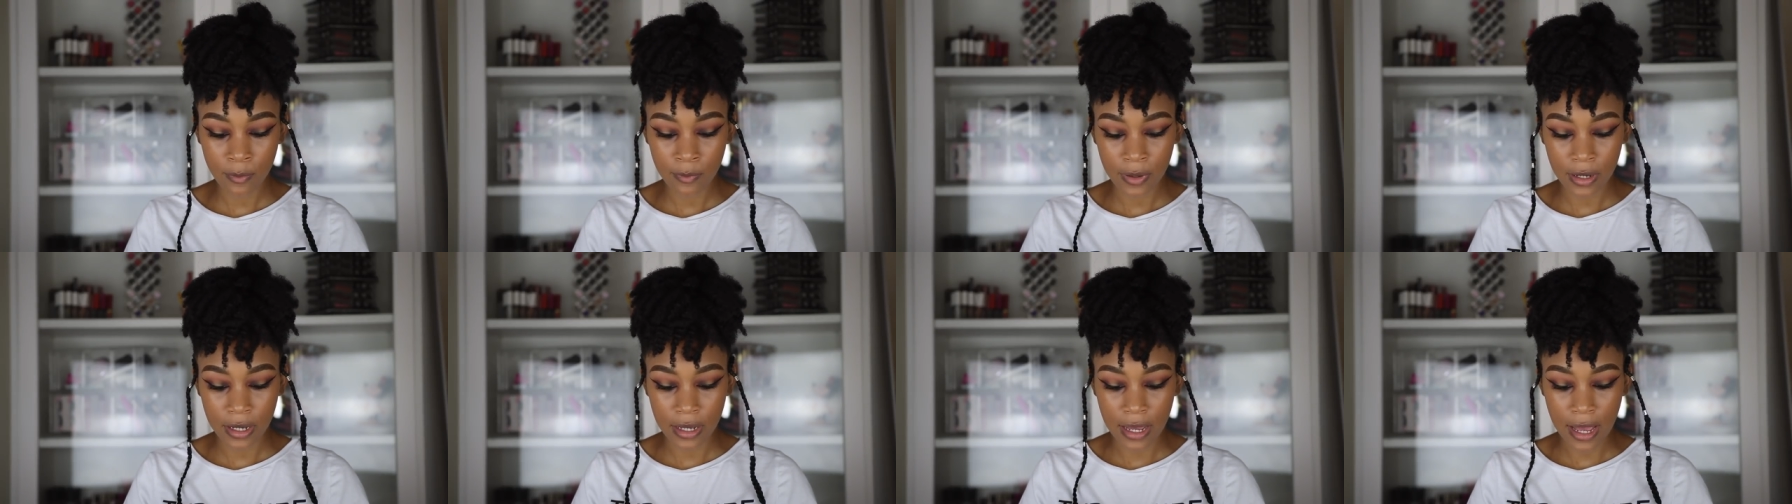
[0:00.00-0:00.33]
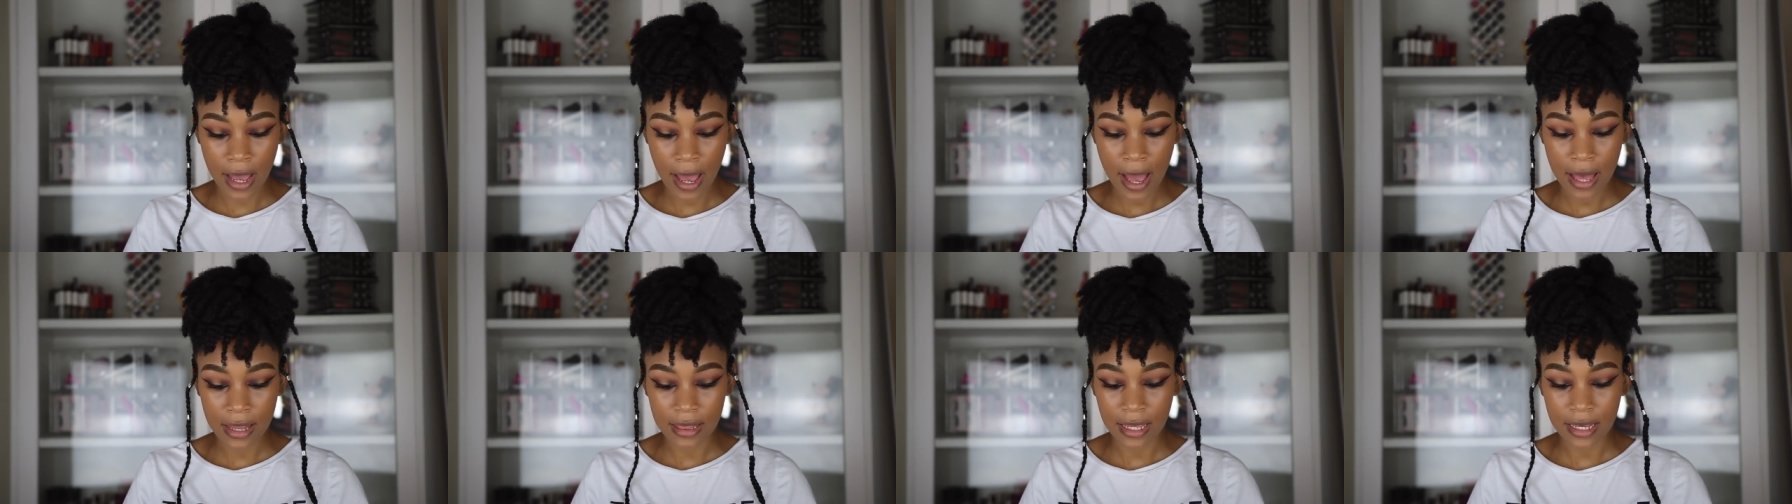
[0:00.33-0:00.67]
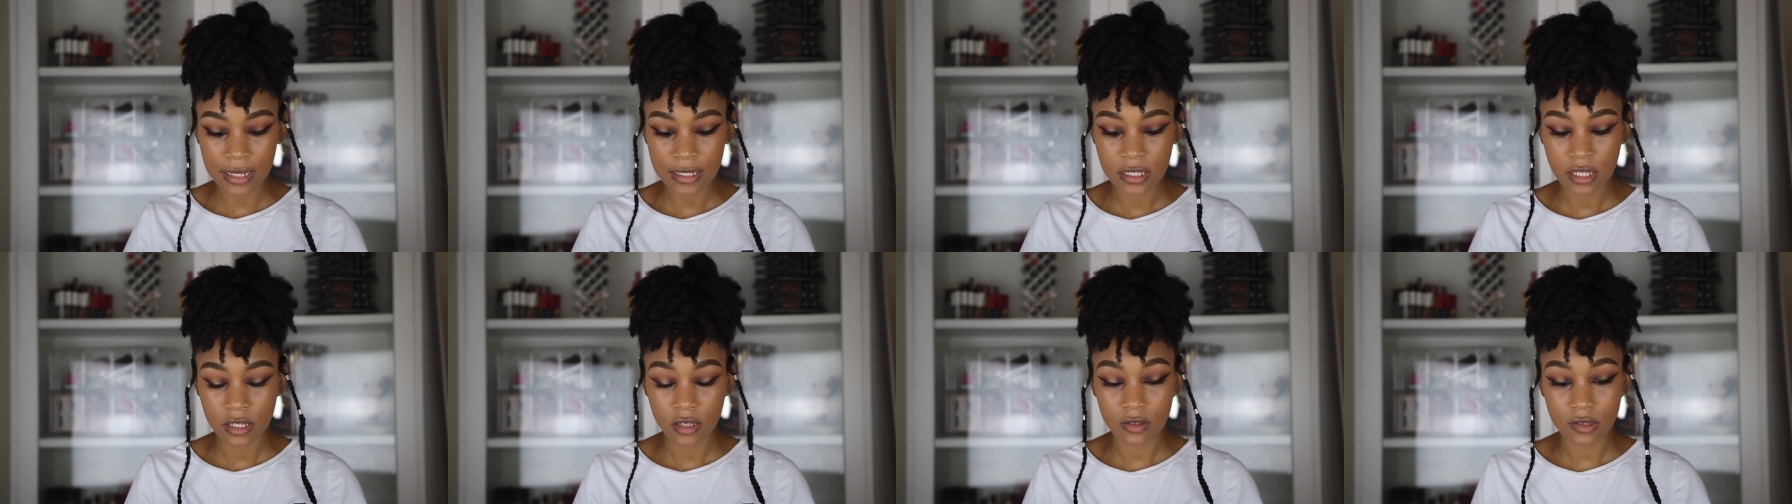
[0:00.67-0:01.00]
but I
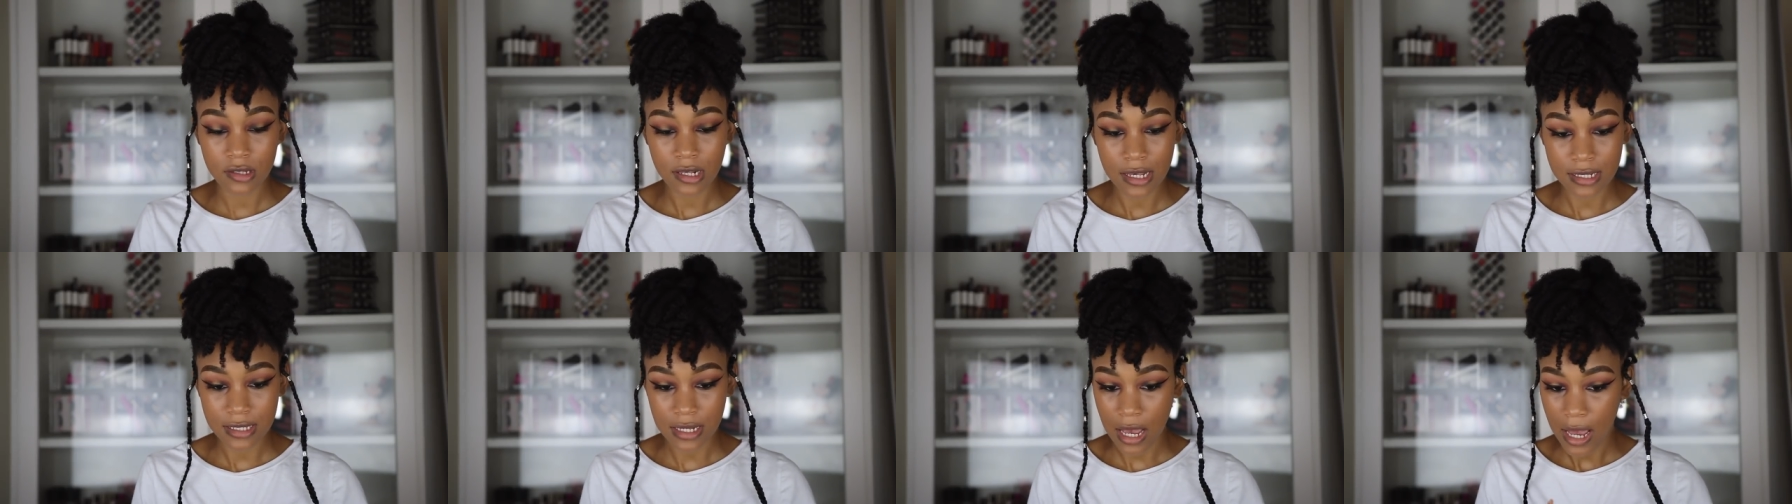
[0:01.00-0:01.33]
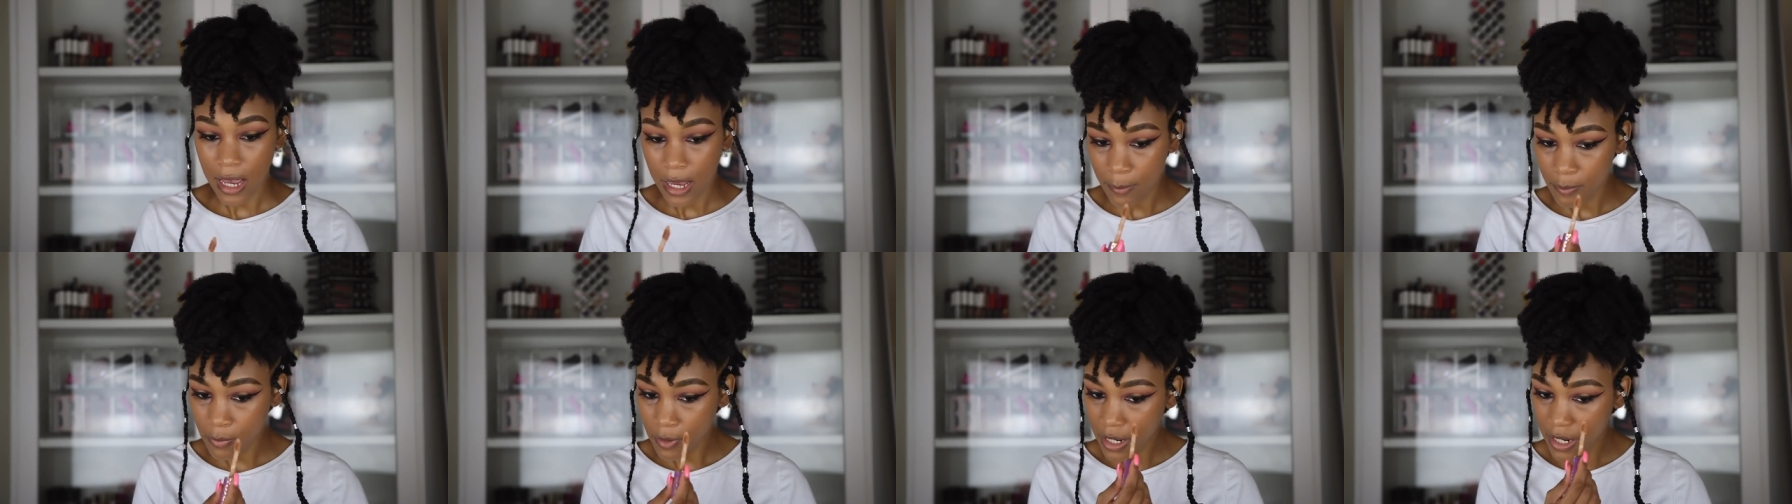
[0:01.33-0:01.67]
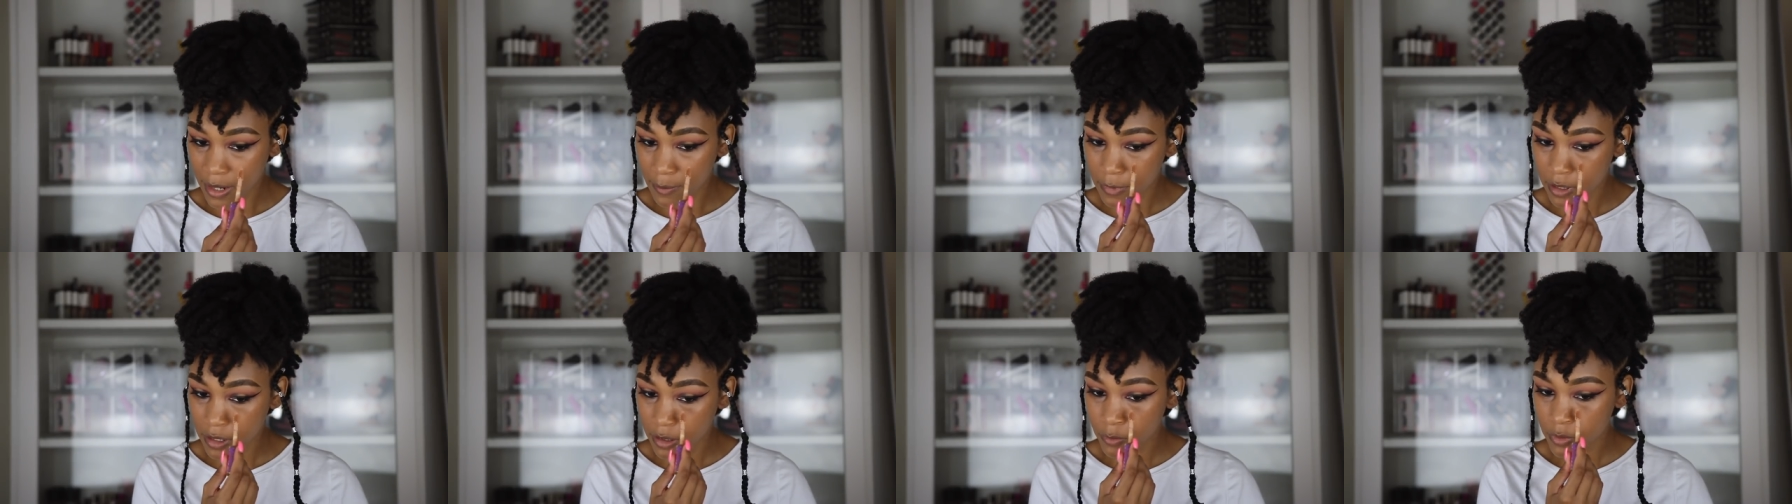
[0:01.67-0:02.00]
like to use it as an eye
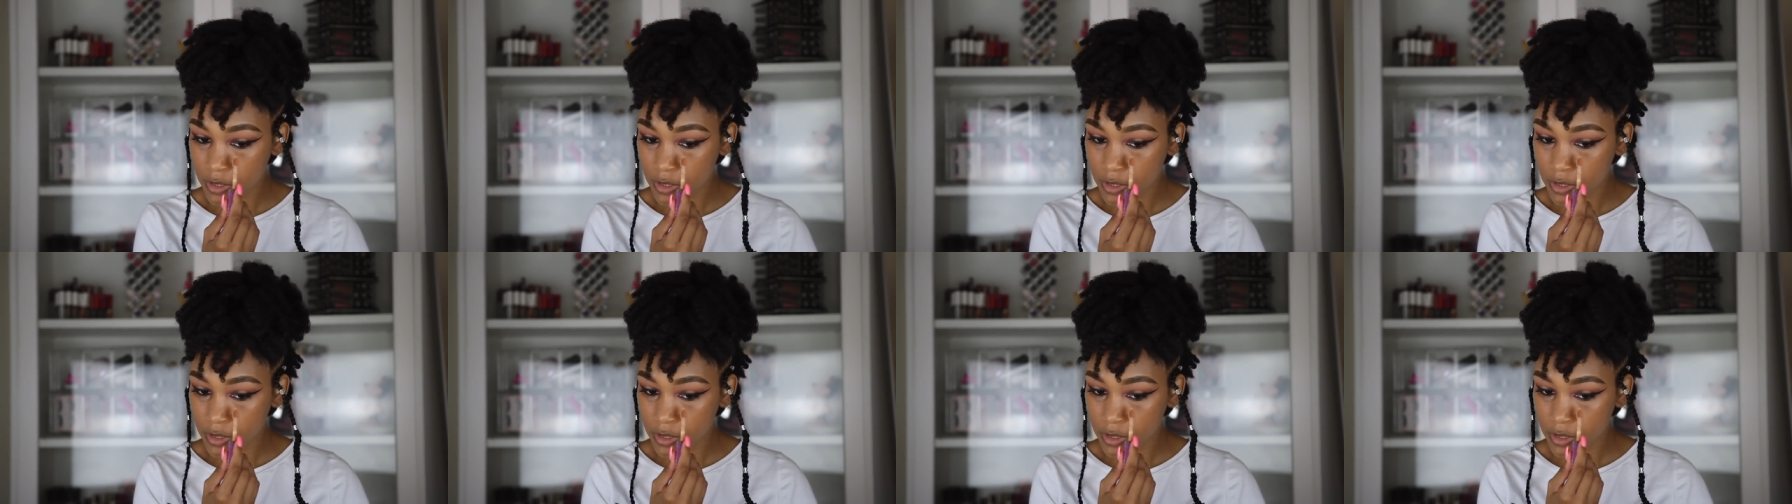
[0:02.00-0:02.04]
primer,